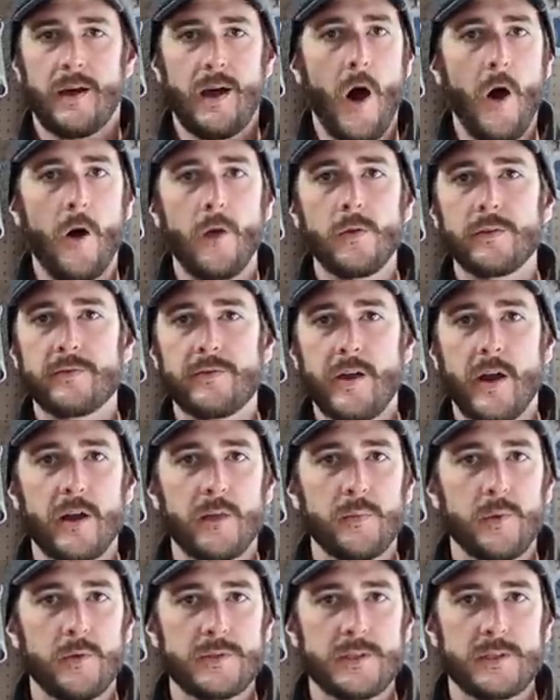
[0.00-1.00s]
All the
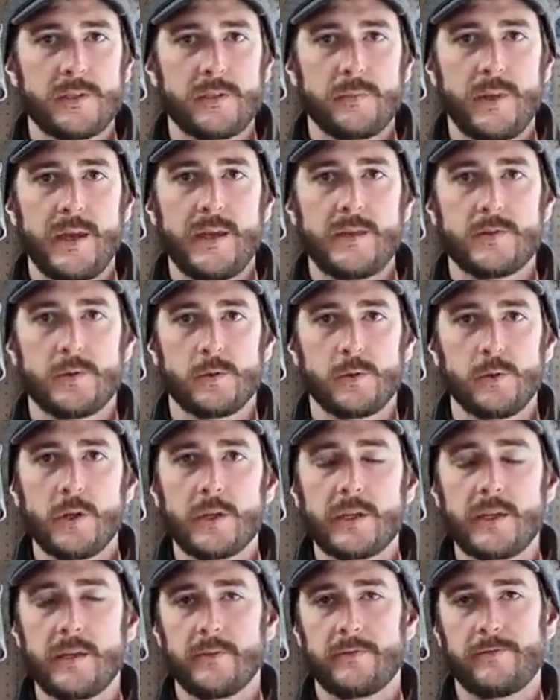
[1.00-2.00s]
variables that the bees are
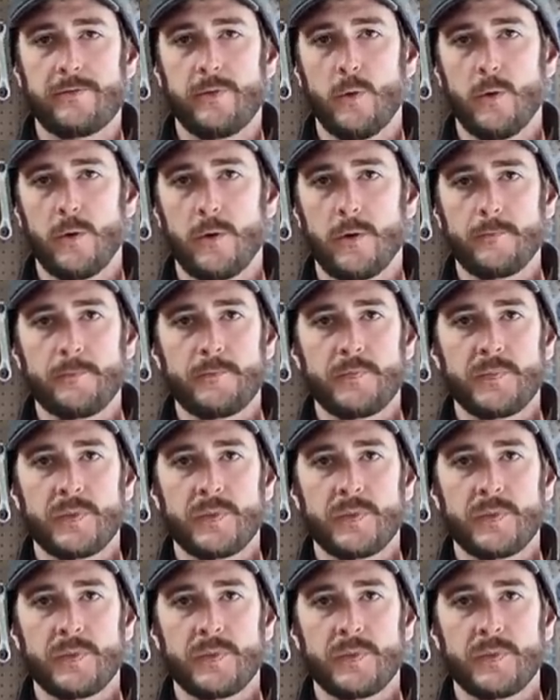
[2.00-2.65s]
looking for,